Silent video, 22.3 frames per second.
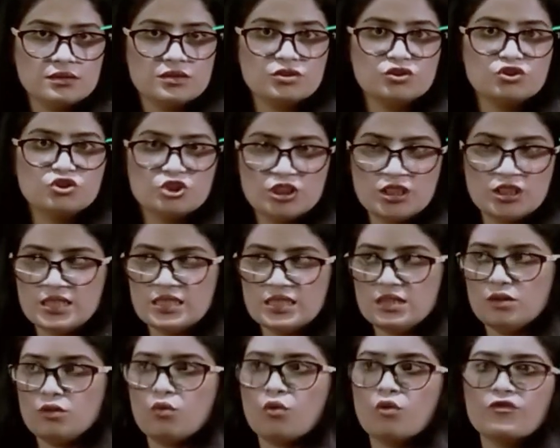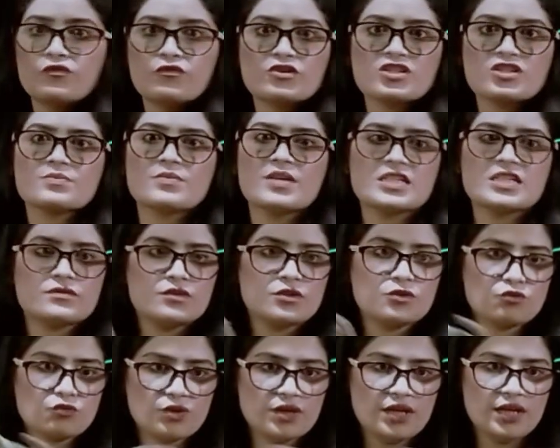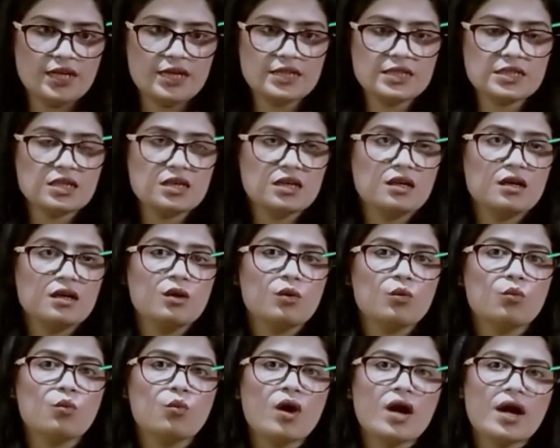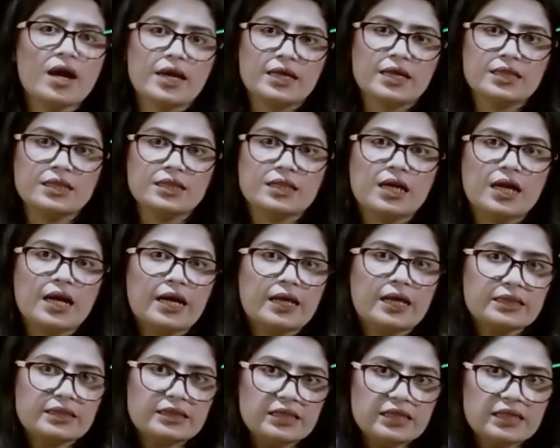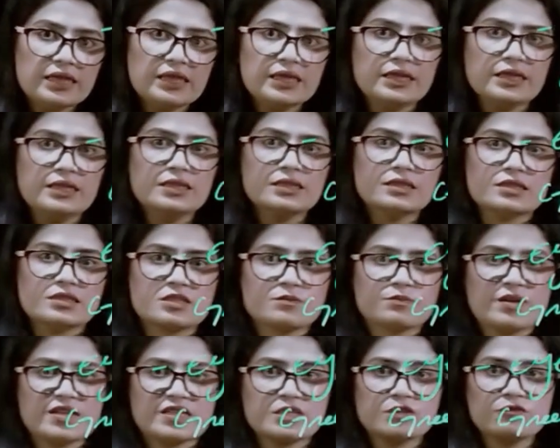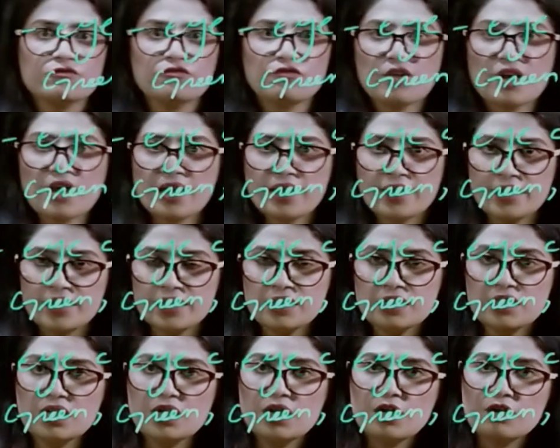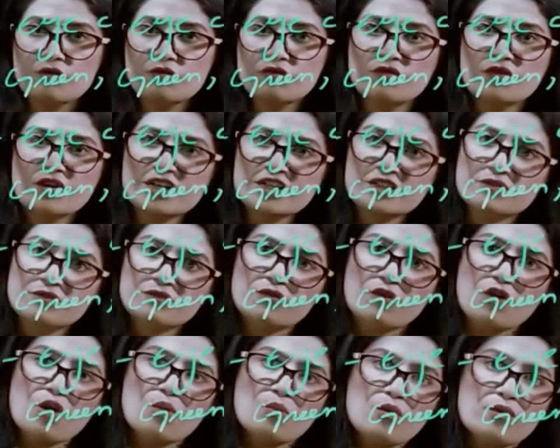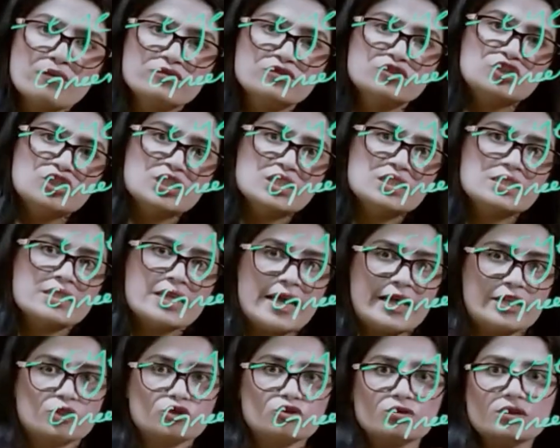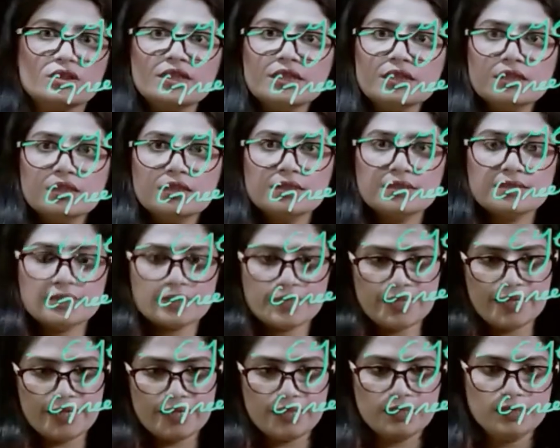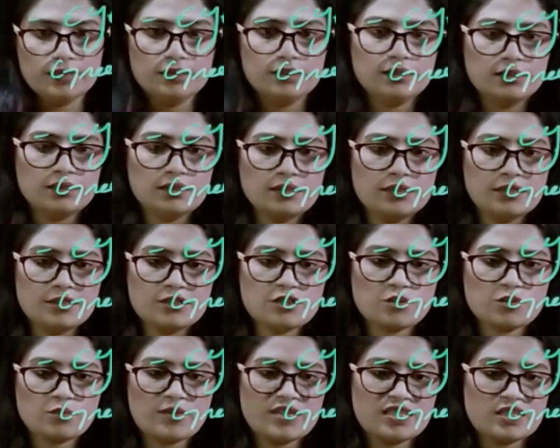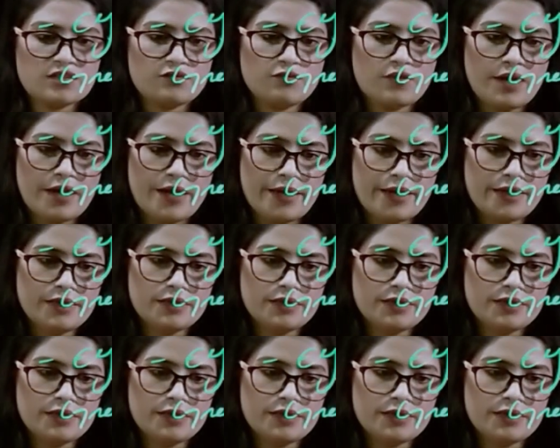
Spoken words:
gene code for specific trait, while allele specify what form of genes actually take. It specify